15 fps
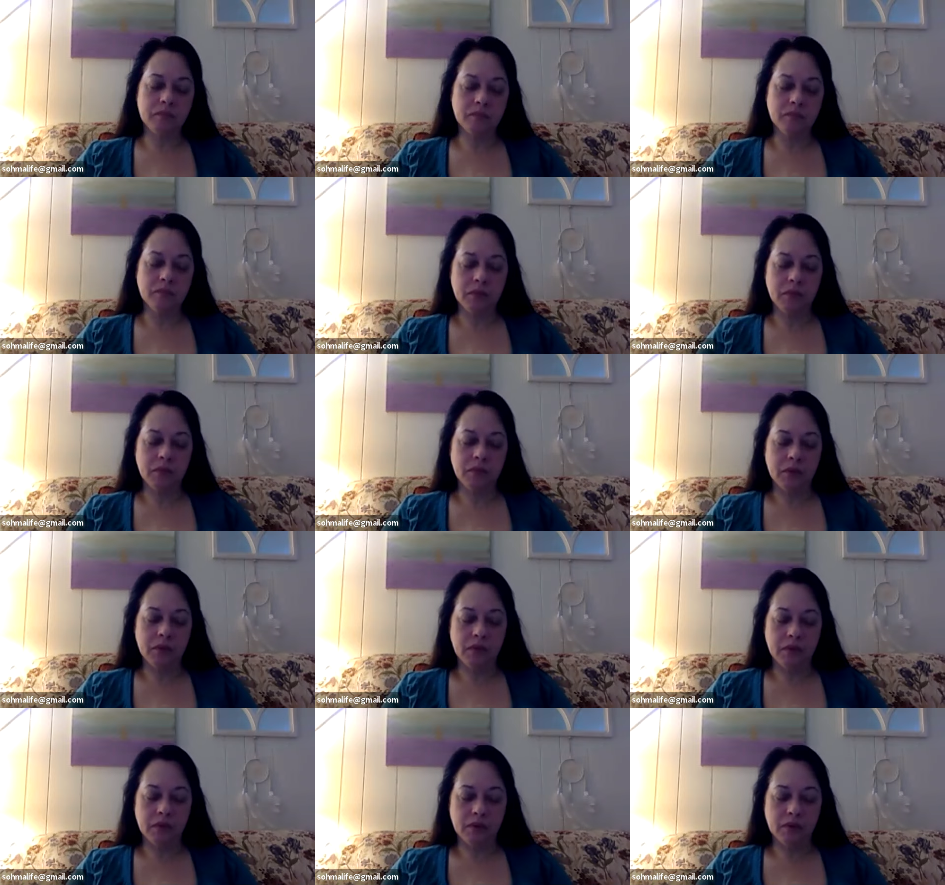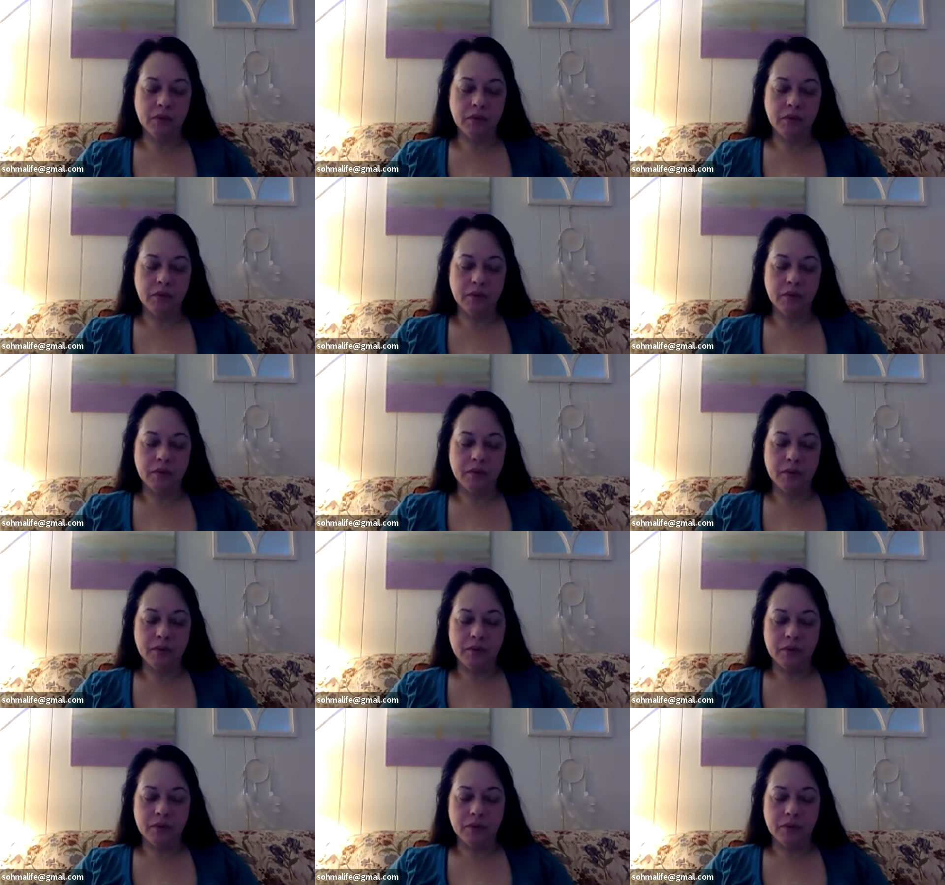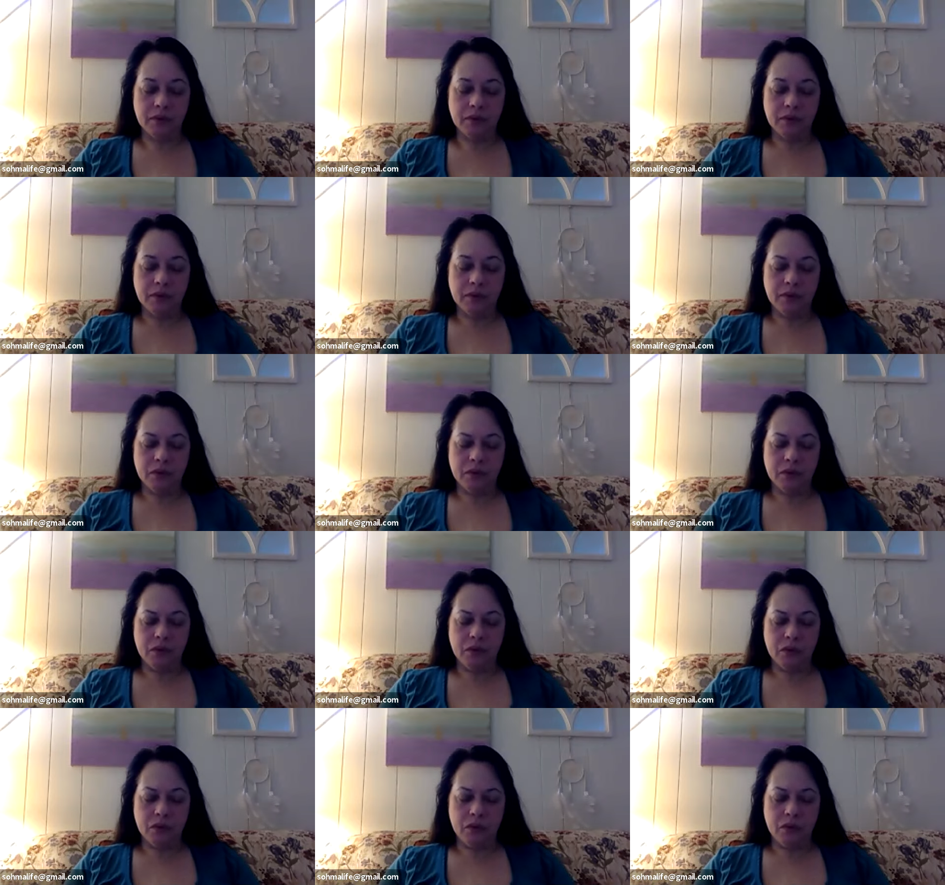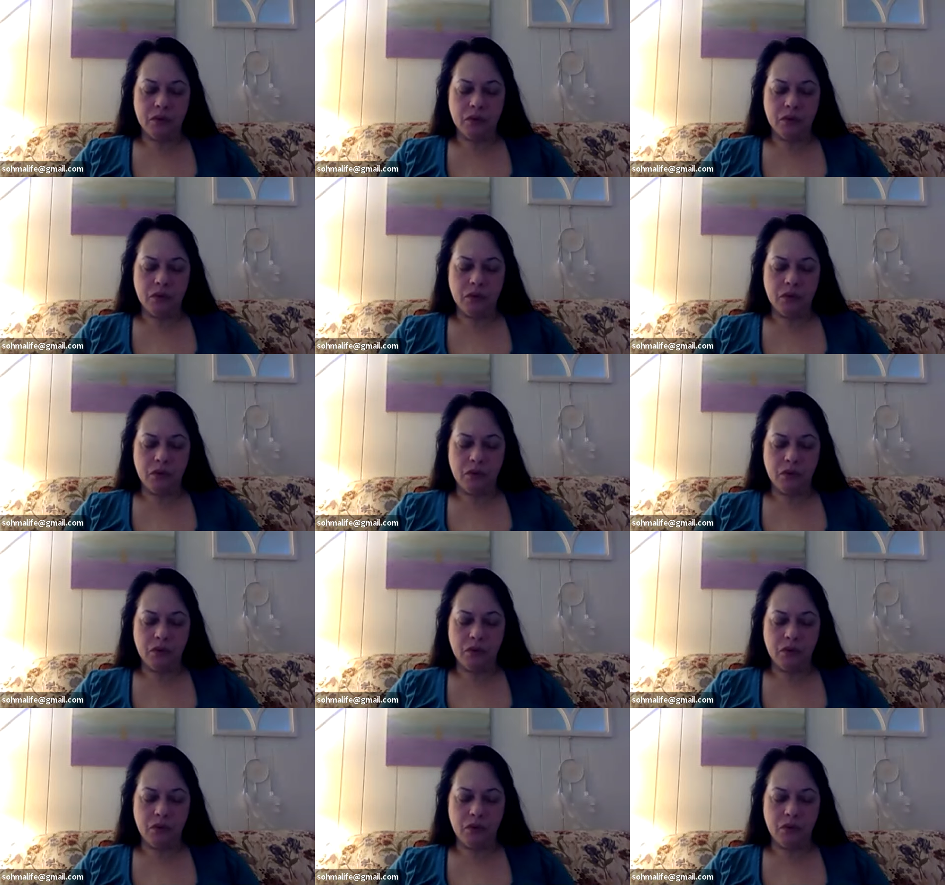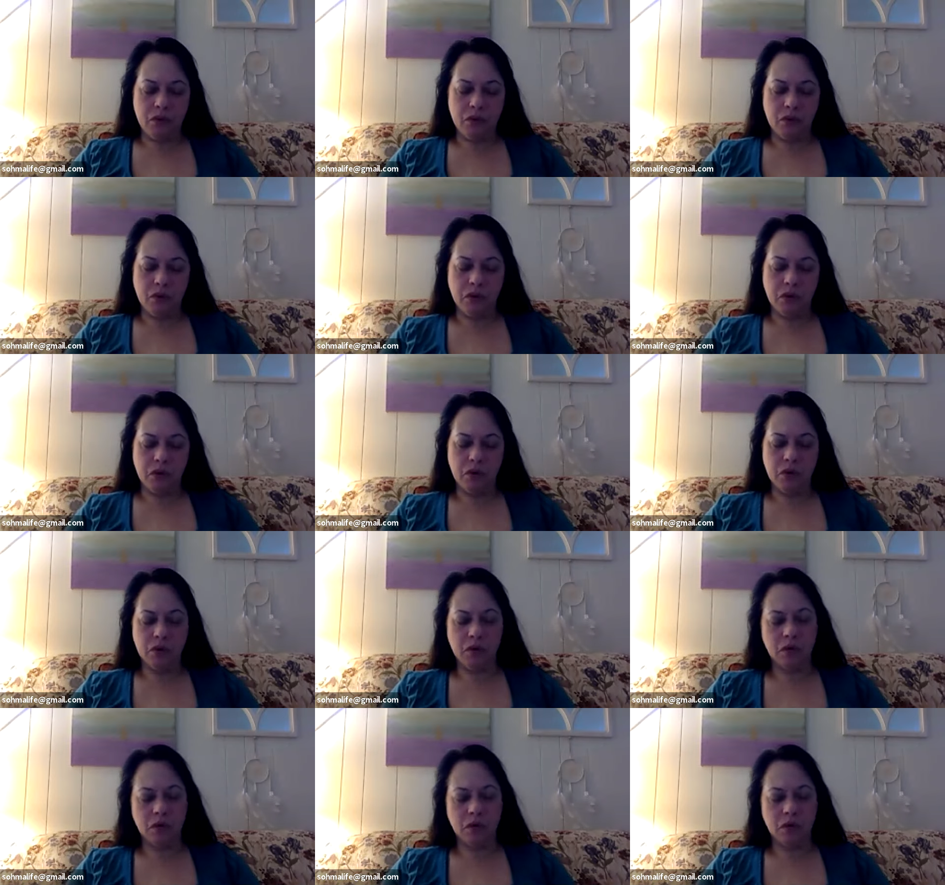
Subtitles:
Nobody speaks.